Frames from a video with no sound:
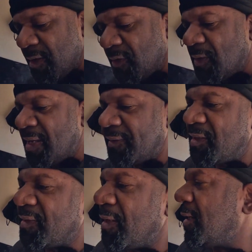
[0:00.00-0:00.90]
So that's
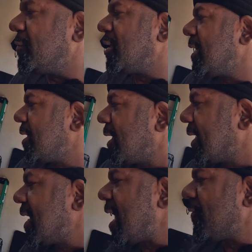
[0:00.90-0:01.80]
just the update that I
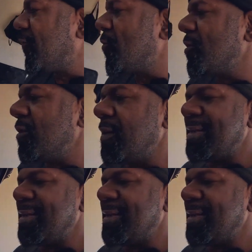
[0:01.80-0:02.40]
got for you.